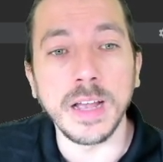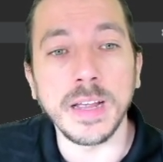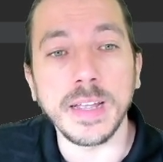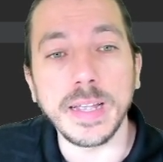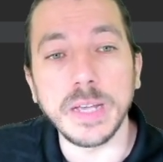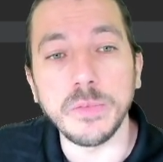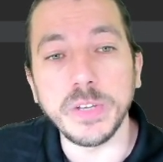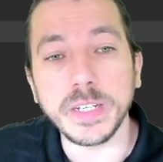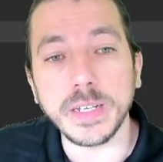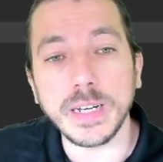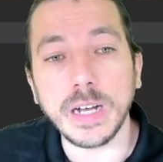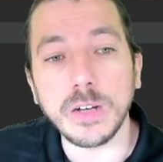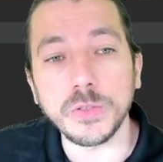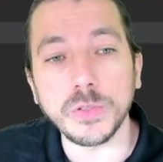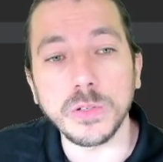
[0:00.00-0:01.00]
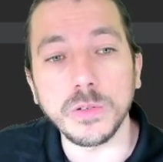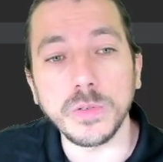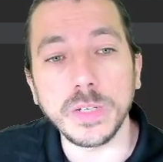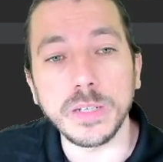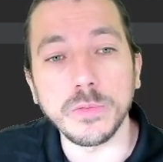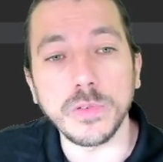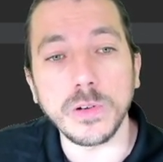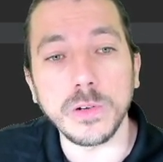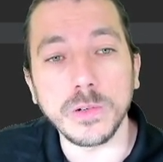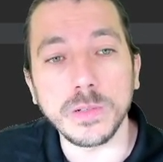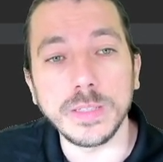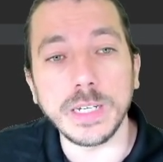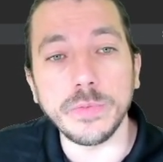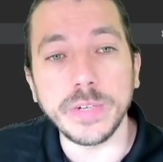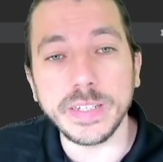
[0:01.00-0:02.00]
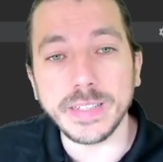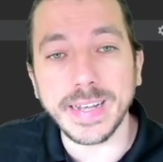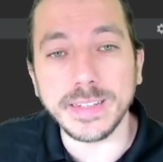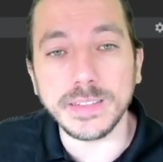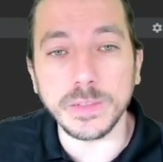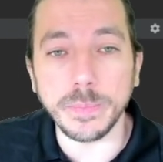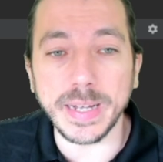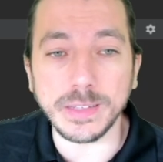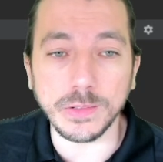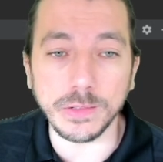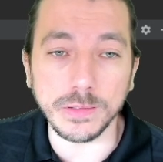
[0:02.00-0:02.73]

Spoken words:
and we can also invoke the reset method.